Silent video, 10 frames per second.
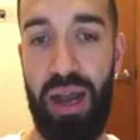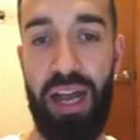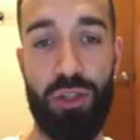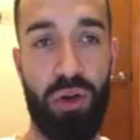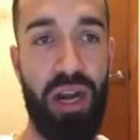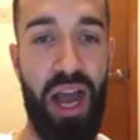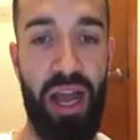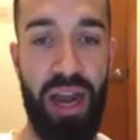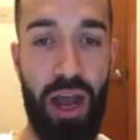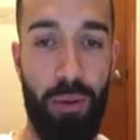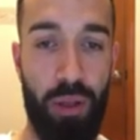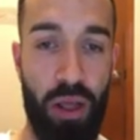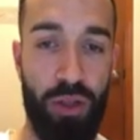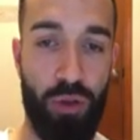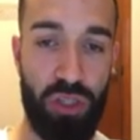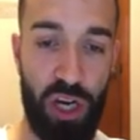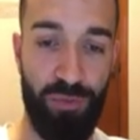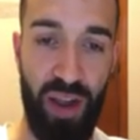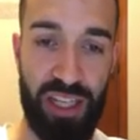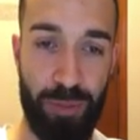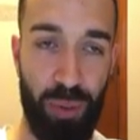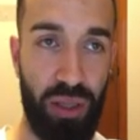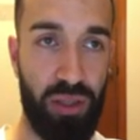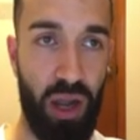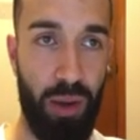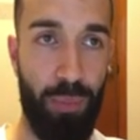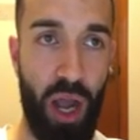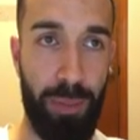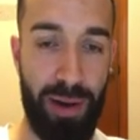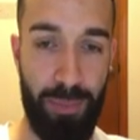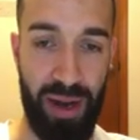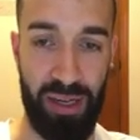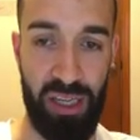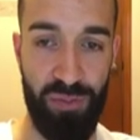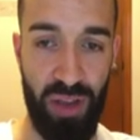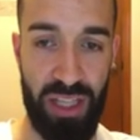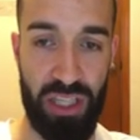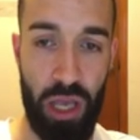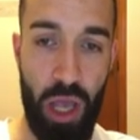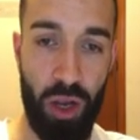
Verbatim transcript: Uh, so we're gonna now use their effects to put Blockbacker back in defense.